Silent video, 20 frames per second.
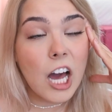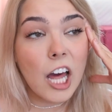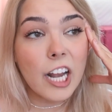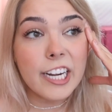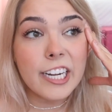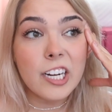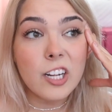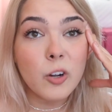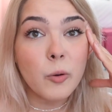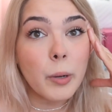got
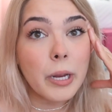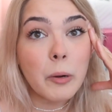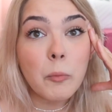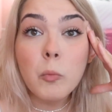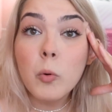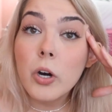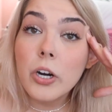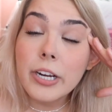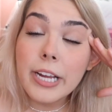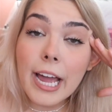in a quick
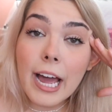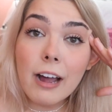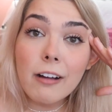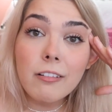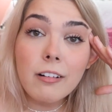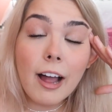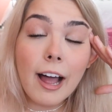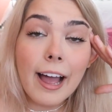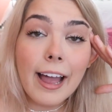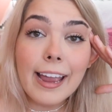
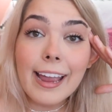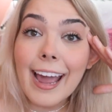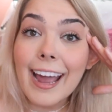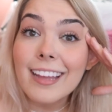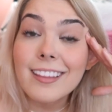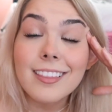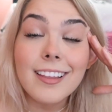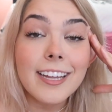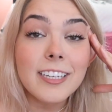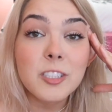workout. I
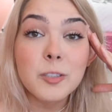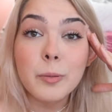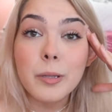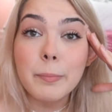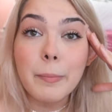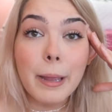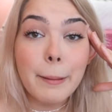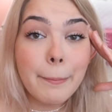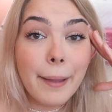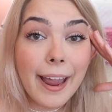had lunch
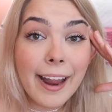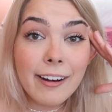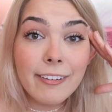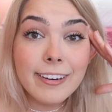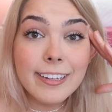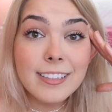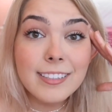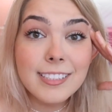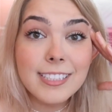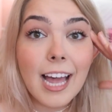with my
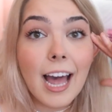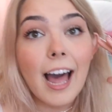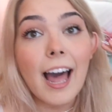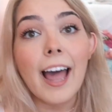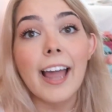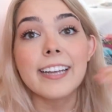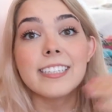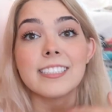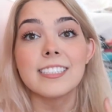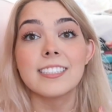parents.
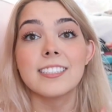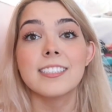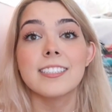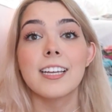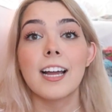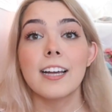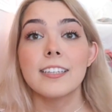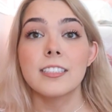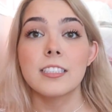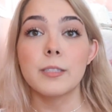I
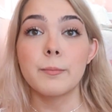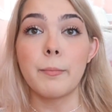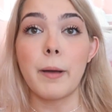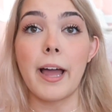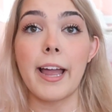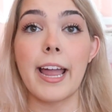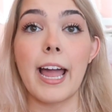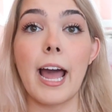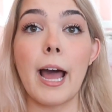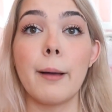discussed
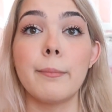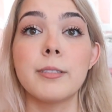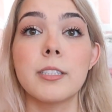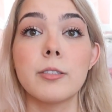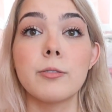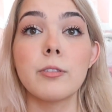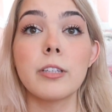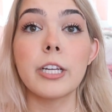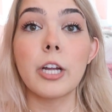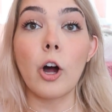my
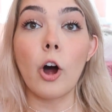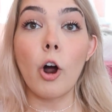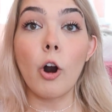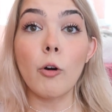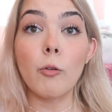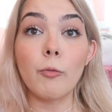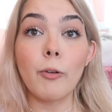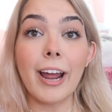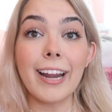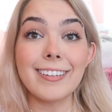absolutely
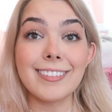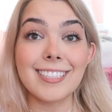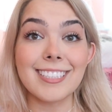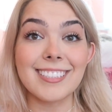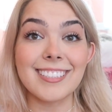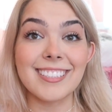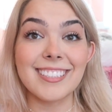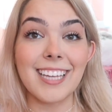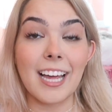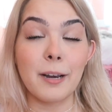
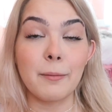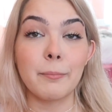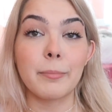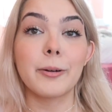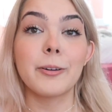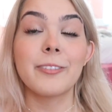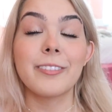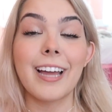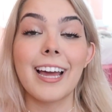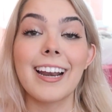horrendous
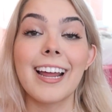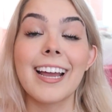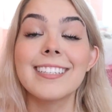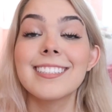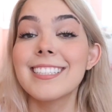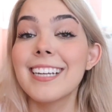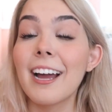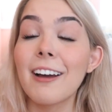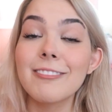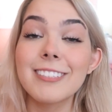sunburn that
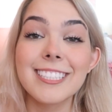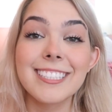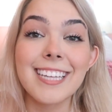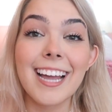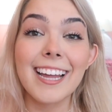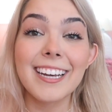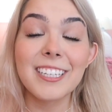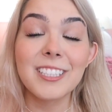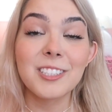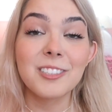has now
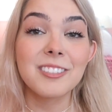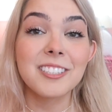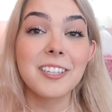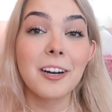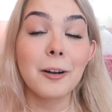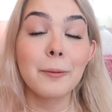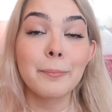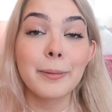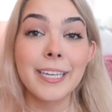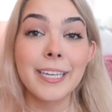decided to start